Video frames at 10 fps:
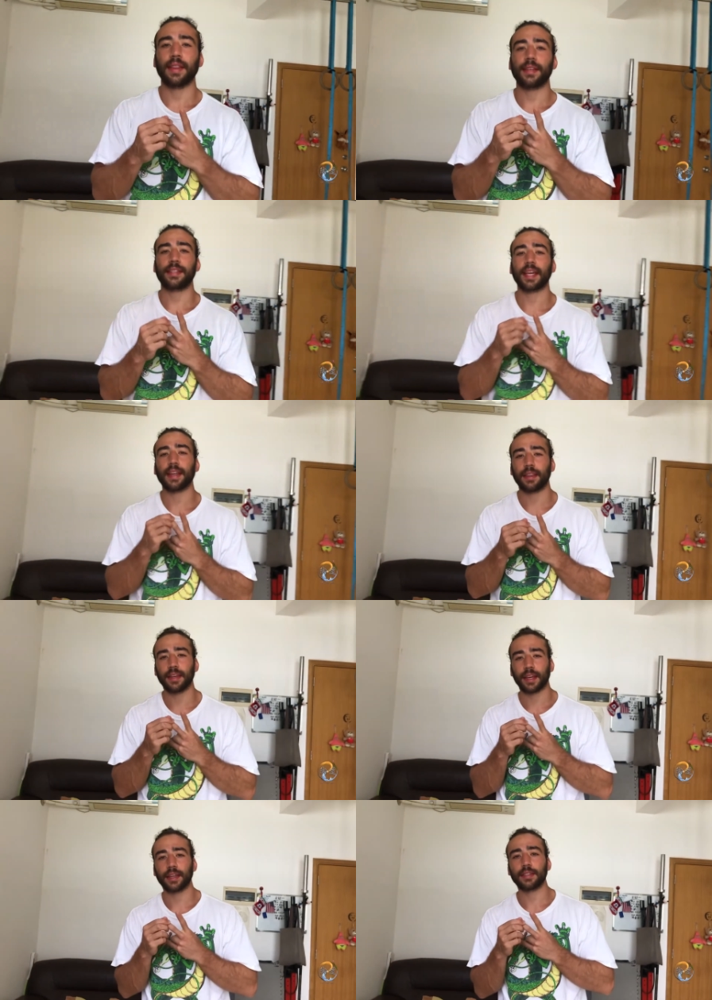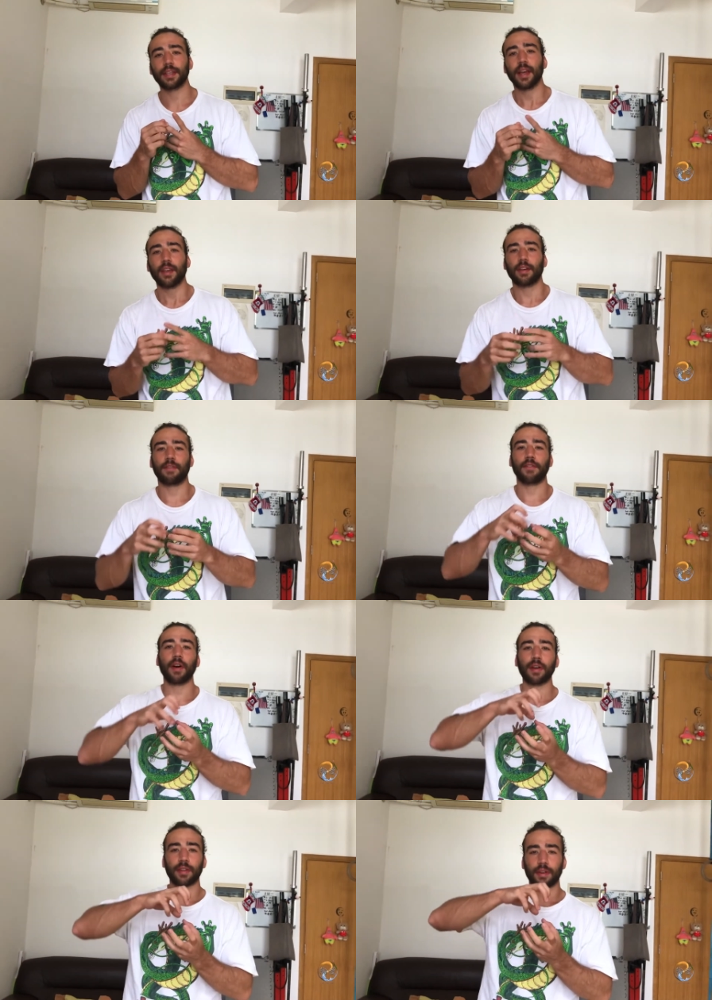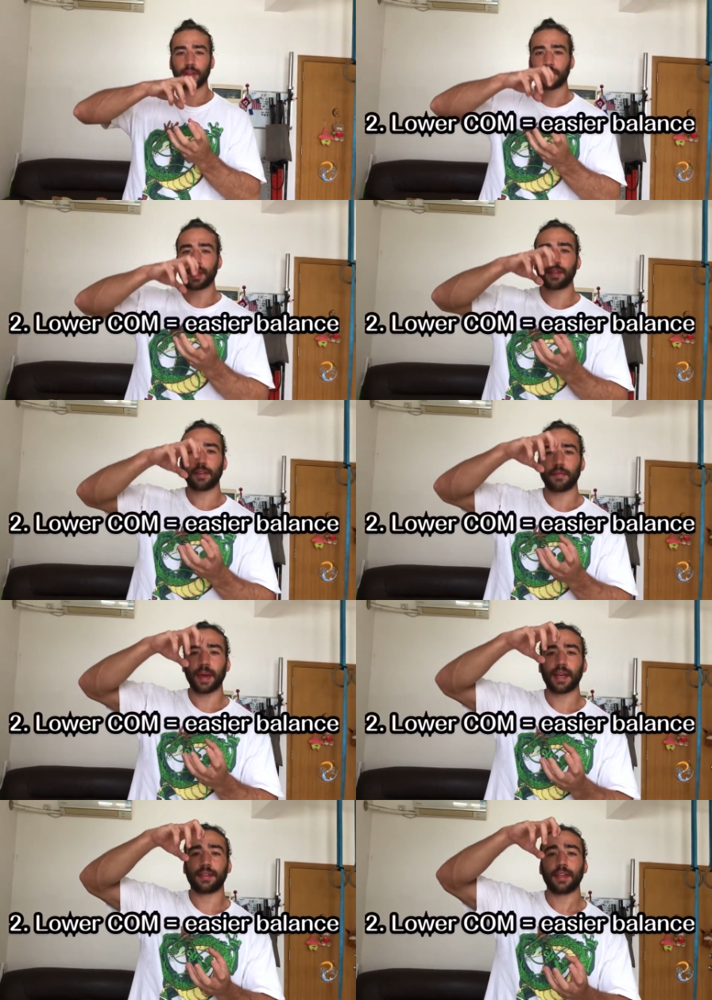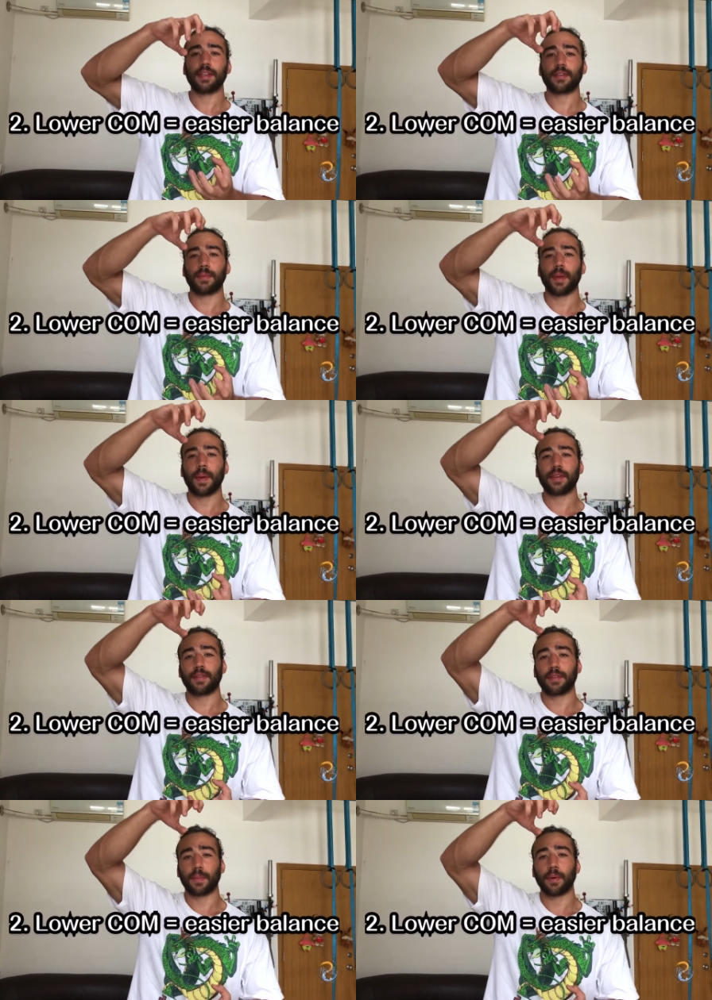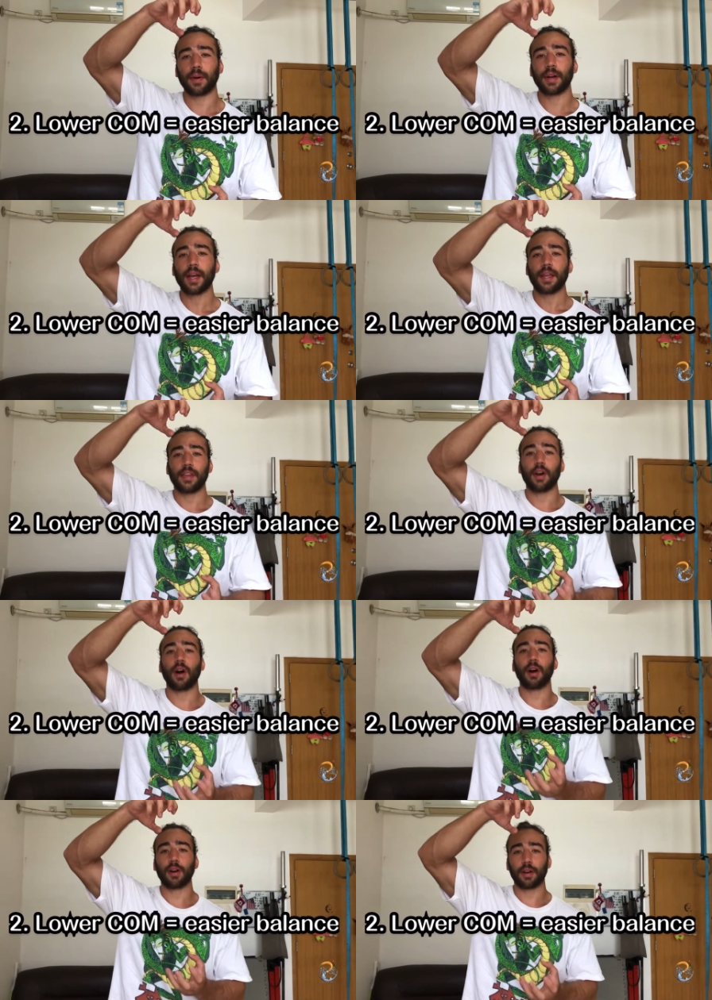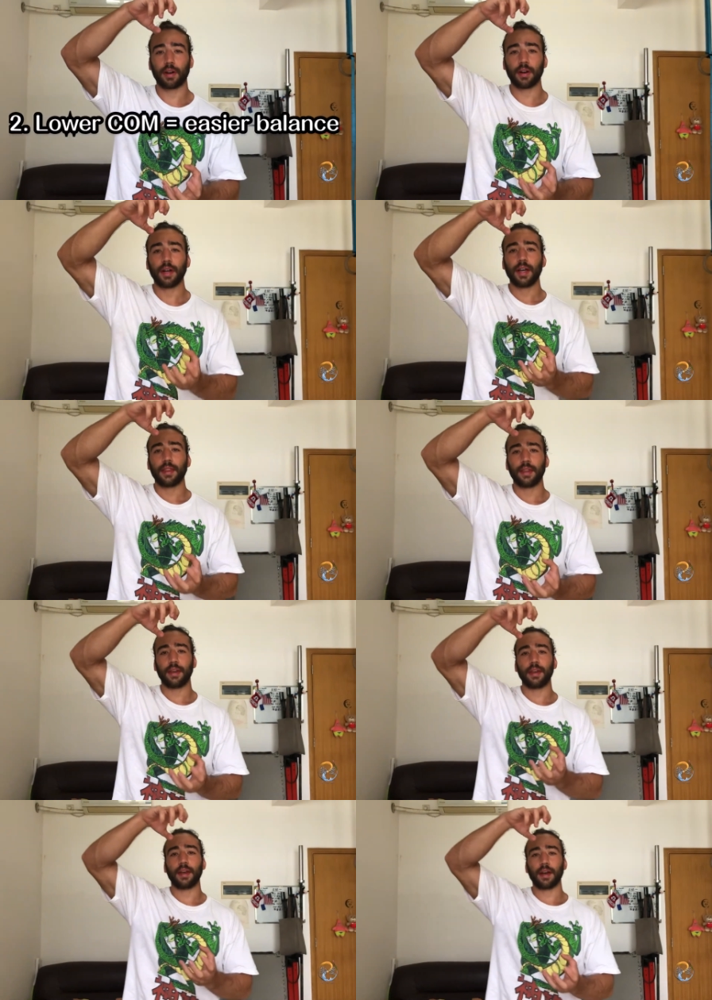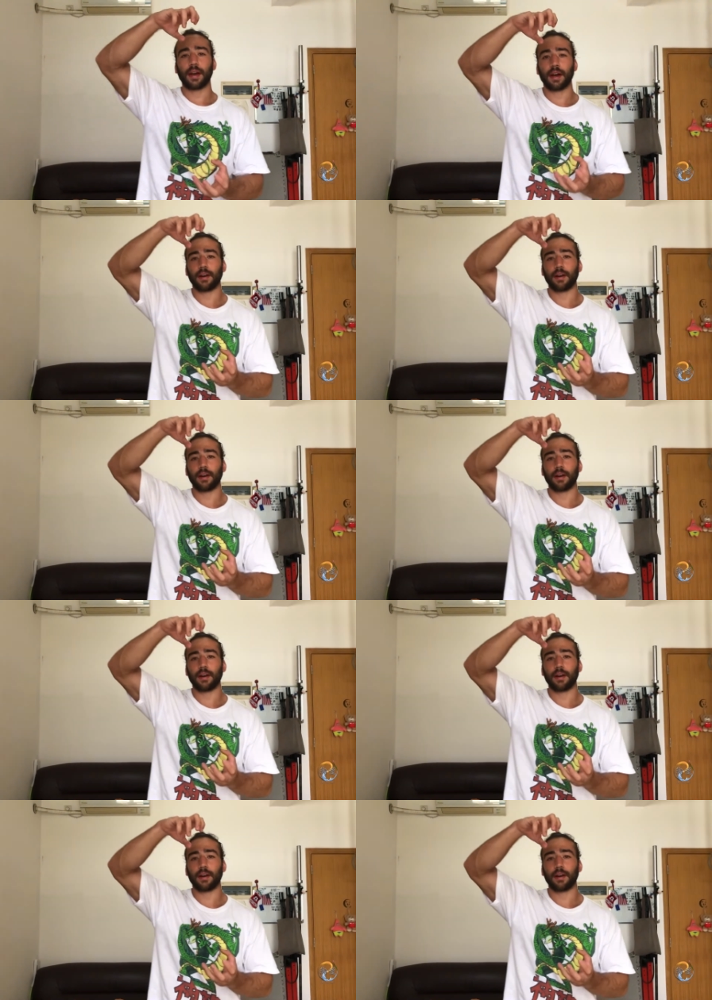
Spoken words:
And the second thing is, the farther the center of mass is from the base of support, the harder the